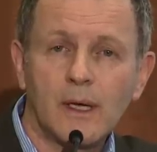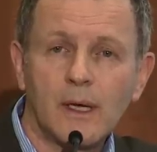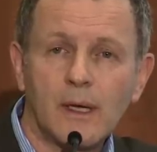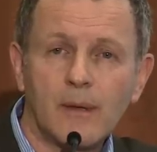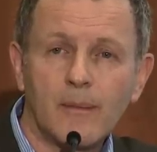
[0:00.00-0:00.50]

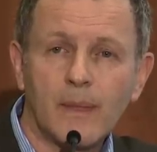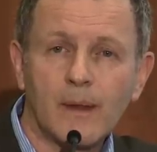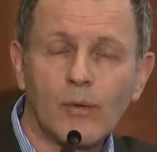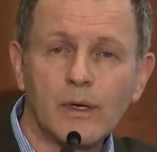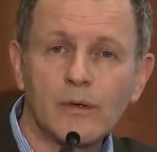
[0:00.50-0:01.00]

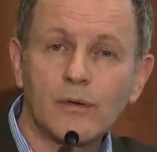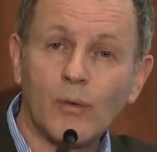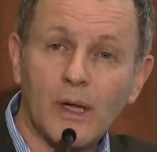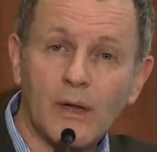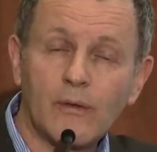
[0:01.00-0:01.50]
1 in
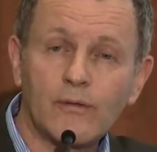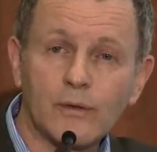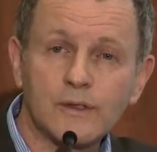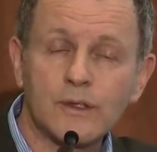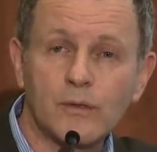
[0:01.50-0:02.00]
12
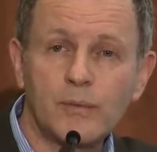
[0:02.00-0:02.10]
or so